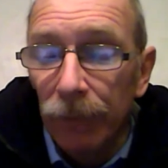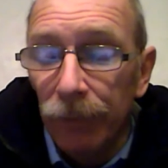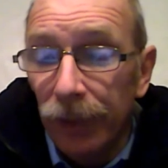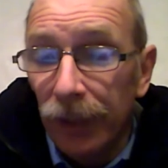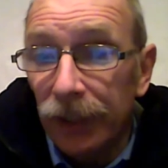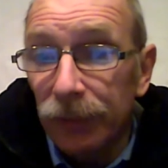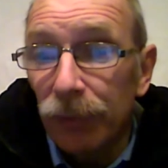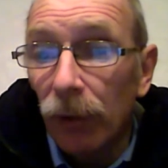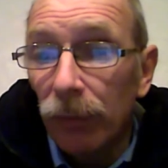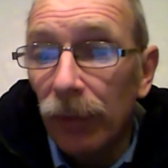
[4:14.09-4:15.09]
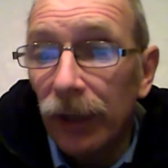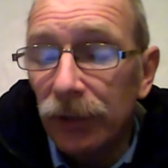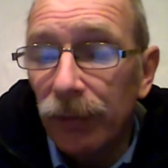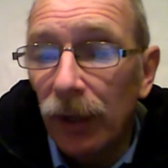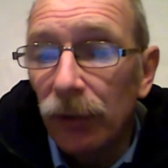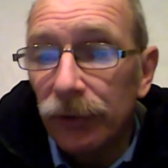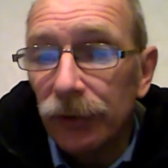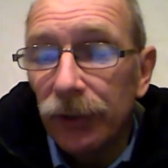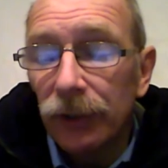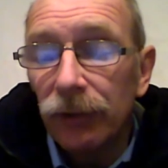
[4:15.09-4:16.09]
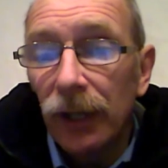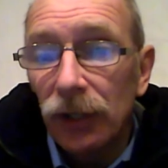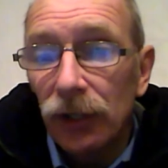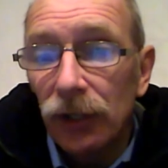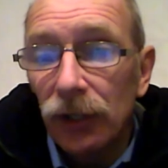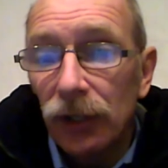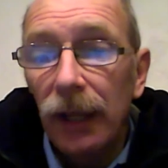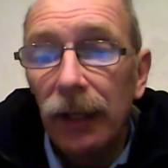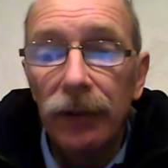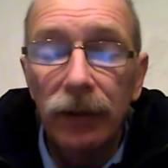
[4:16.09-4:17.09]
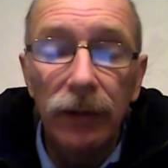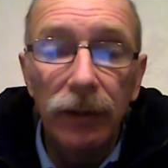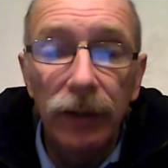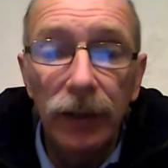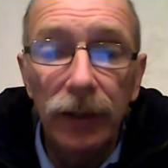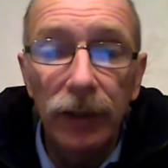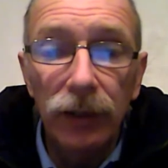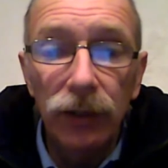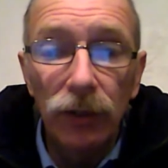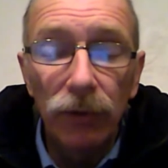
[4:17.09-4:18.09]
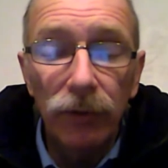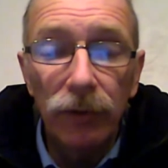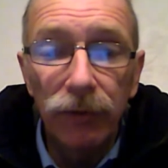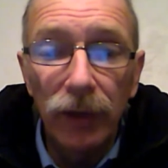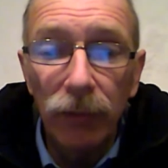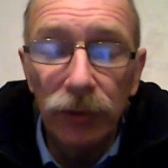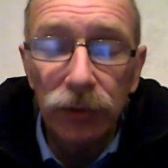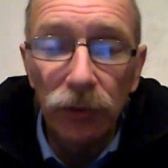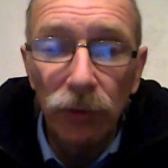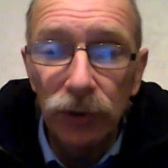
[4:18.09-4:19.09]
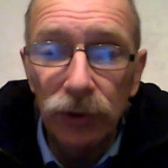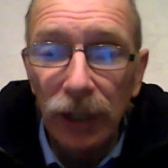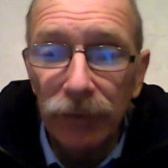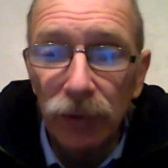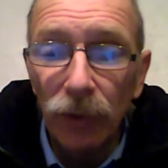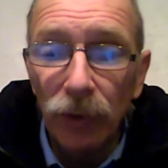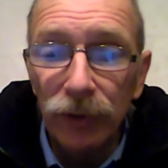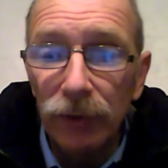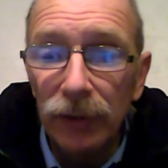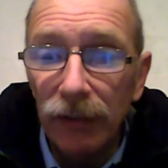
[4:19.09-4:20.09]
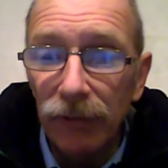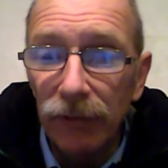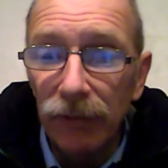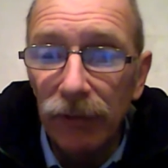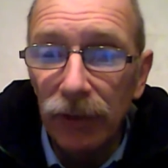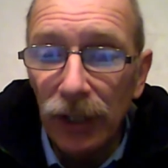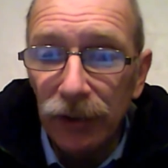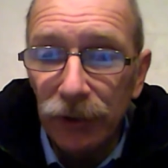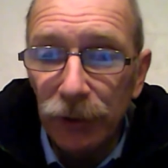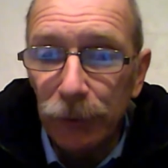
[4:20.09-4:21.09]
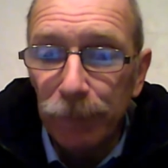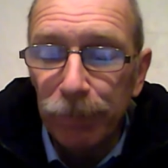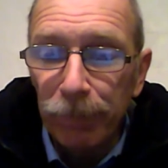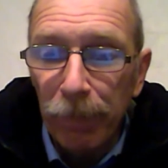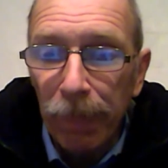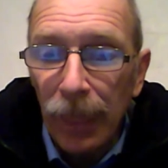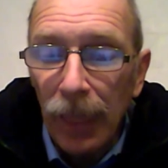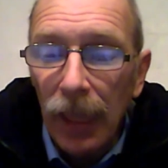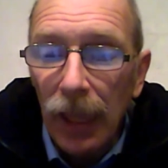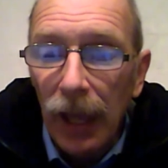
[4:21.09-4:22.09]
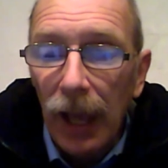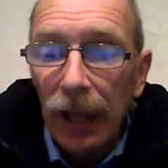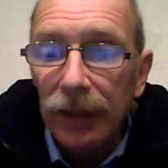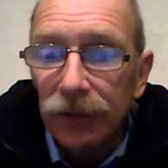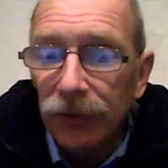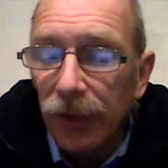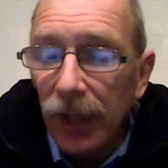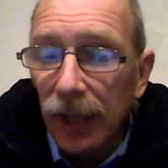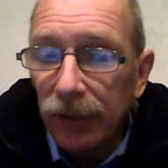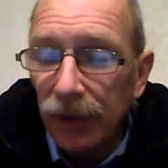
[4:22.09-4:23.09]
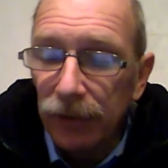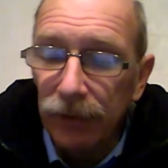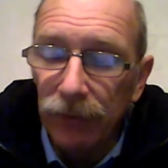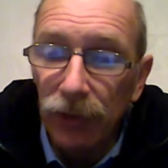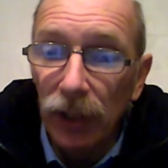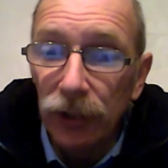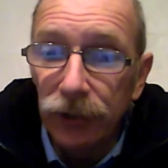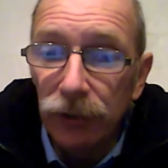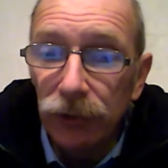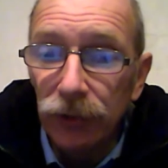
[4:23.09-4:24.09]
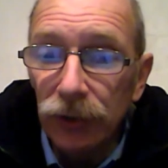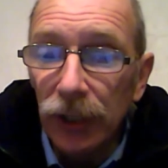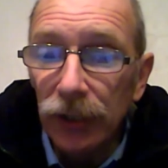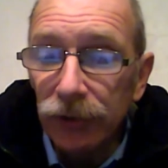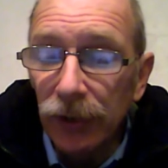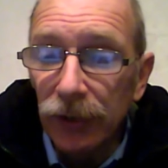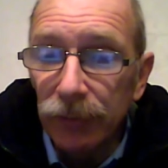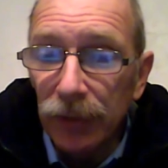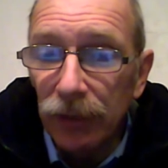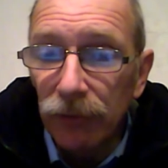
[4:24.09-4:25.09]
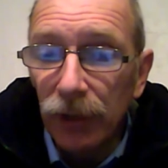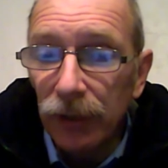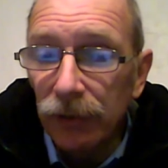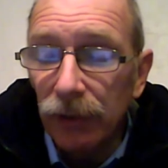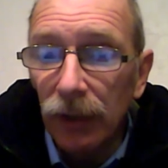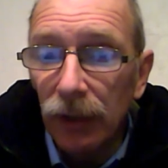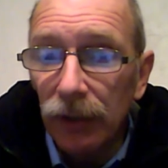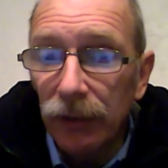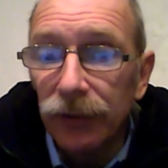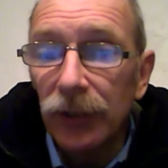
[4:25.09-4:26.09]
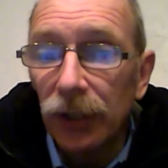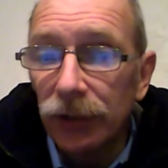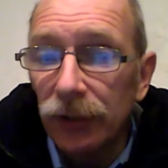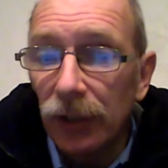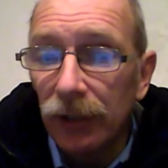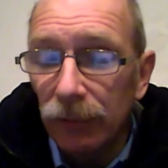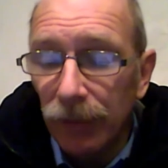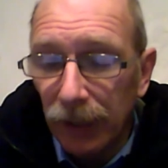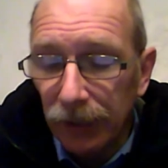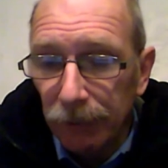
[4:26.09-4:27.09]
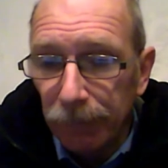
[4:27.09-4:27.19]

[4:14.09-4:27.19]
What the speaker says: biggest problem, I suppose, is the creation and the issue of the flood, what's called chapter 1 to 11 of Genesis. And it is there that for the last 200 years, there has been great discussion and debate.